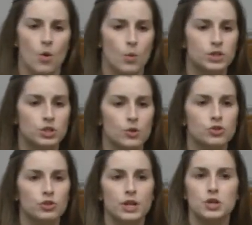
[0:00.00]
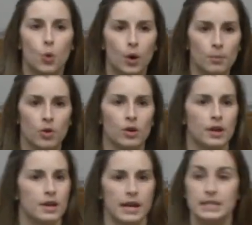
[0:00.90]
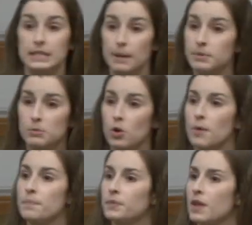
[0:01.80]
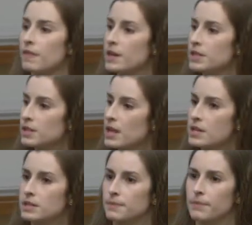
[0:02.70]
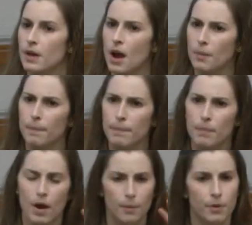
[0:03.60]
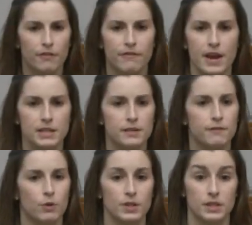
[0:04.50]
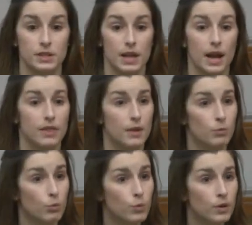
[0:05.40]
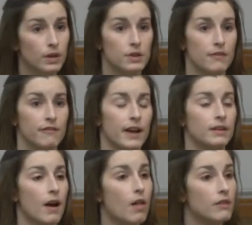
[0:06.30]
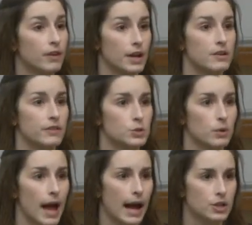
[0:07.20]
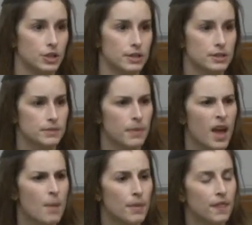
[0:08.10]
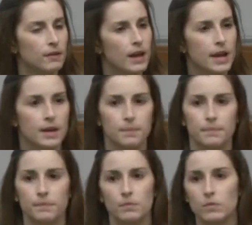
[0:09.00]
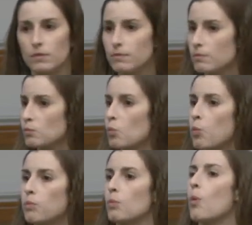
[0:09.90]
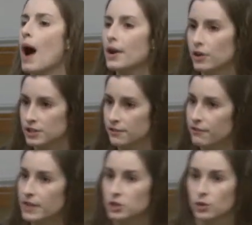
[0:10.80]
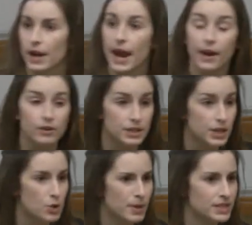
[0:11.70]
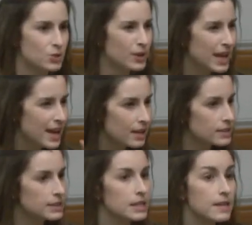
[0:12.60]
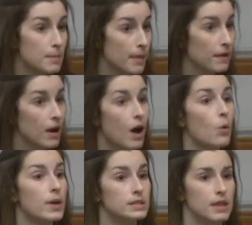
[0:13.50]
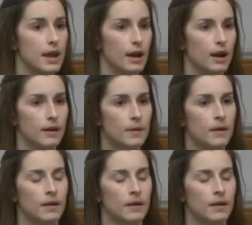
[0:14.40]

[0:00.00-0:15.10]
What's socially normal and acceptable, these things are, are pervasive forces that, that really affect all of our individual actions. But they're like water to fish or air to humans. You can't see them, but they're always there.